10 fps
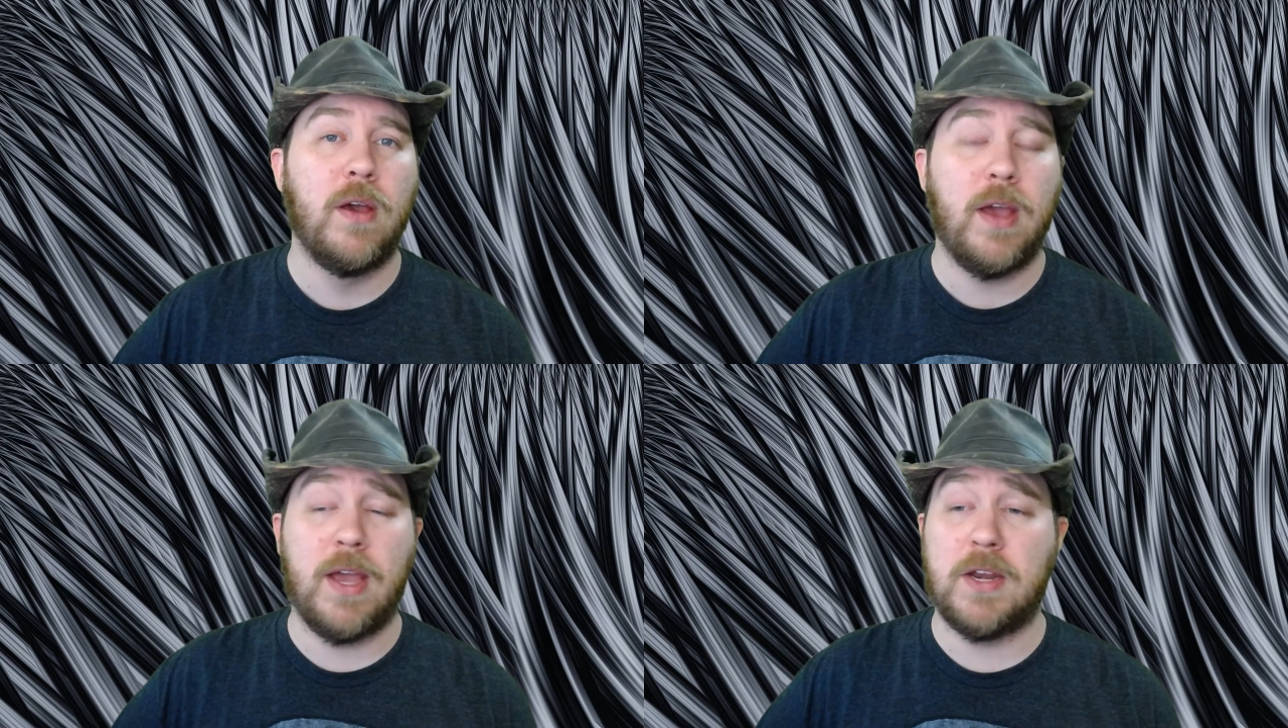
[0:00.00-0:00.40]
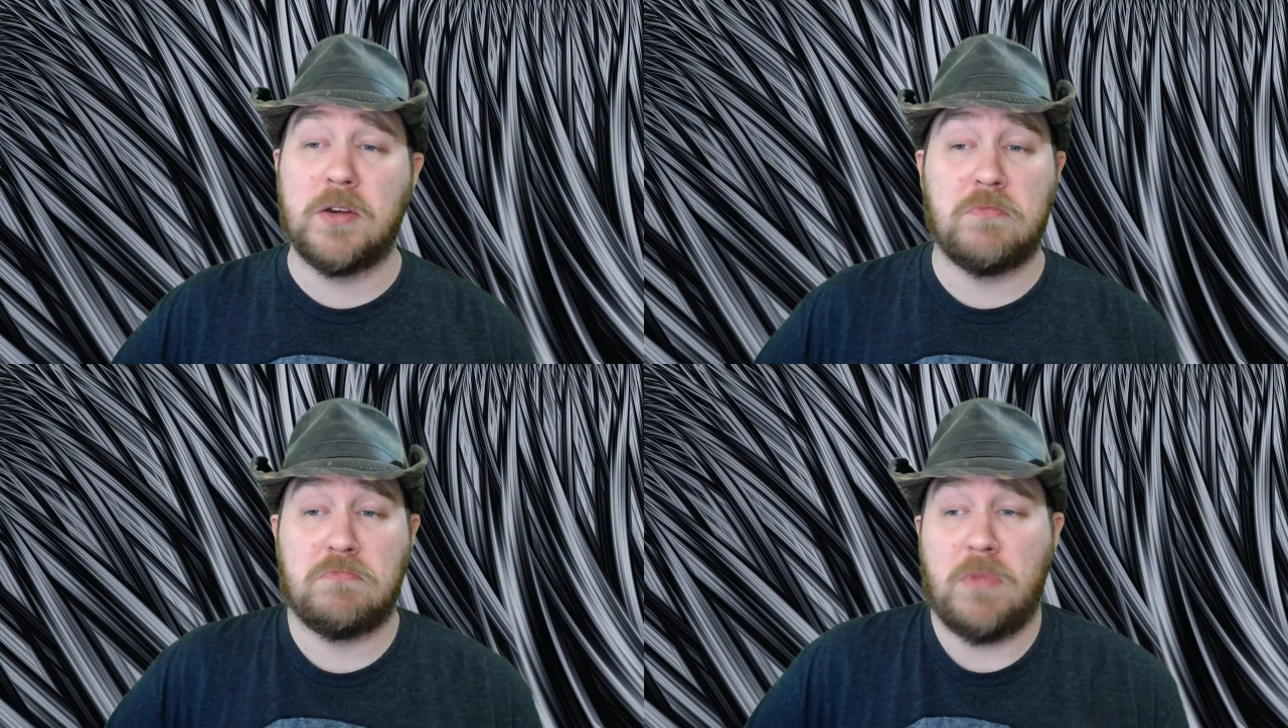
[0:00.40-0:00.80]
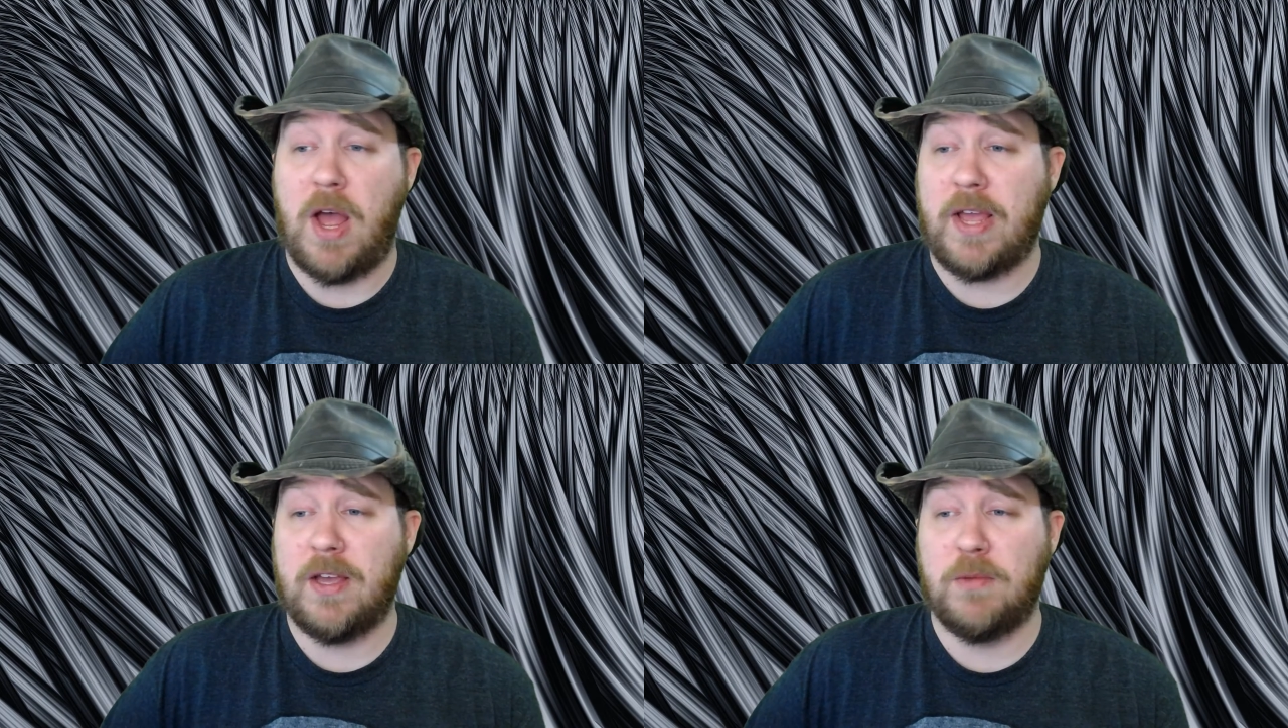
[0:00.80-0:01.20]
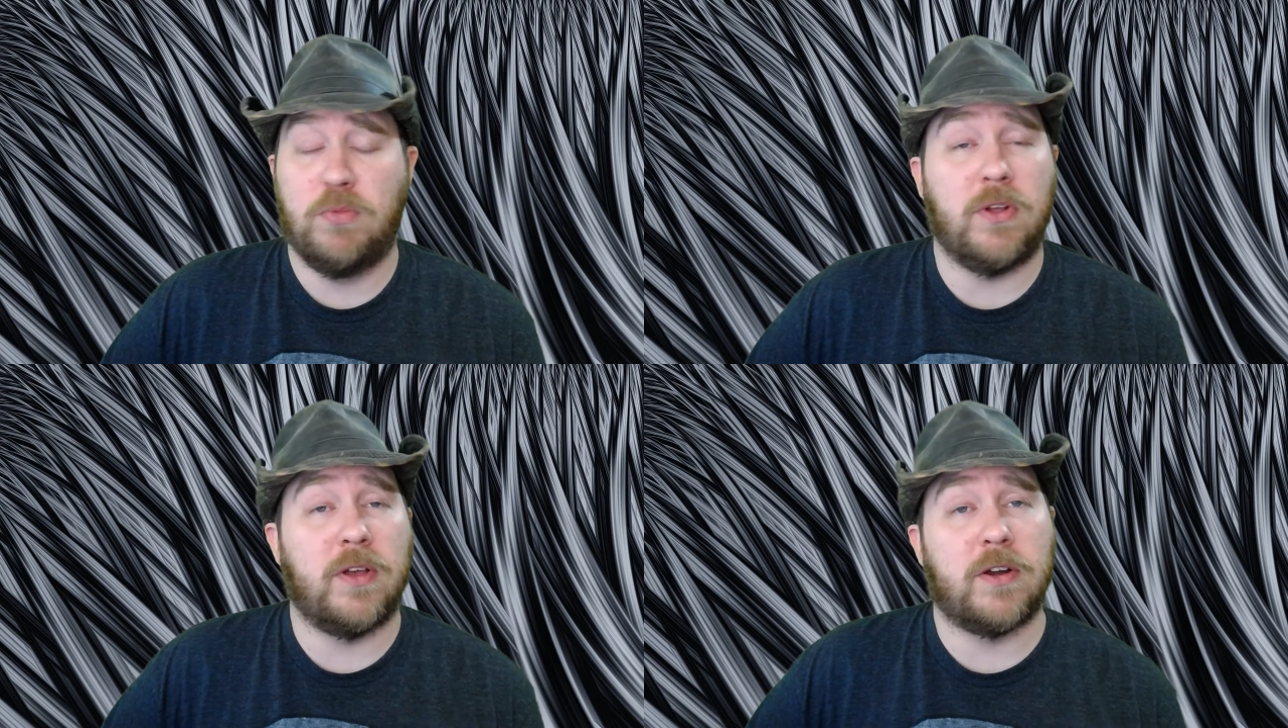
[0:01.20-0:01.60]
and I can
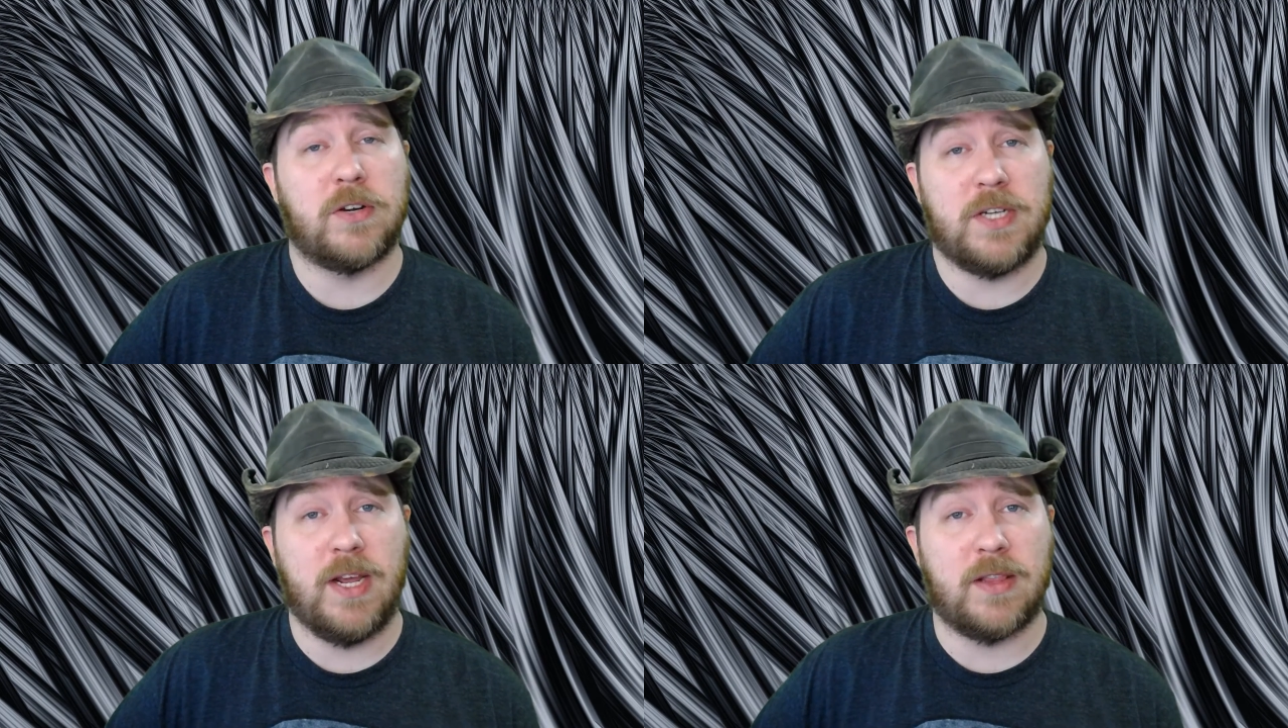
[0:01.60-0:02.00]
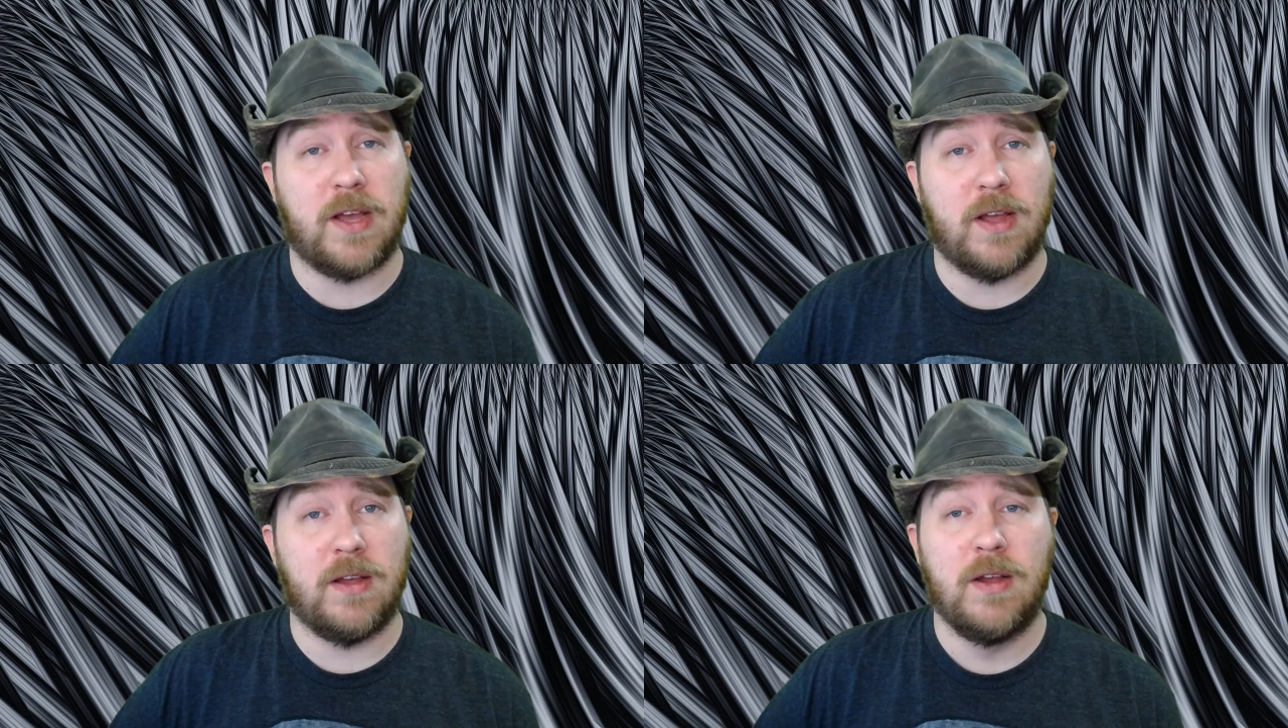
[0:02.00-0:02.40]
completely understand that.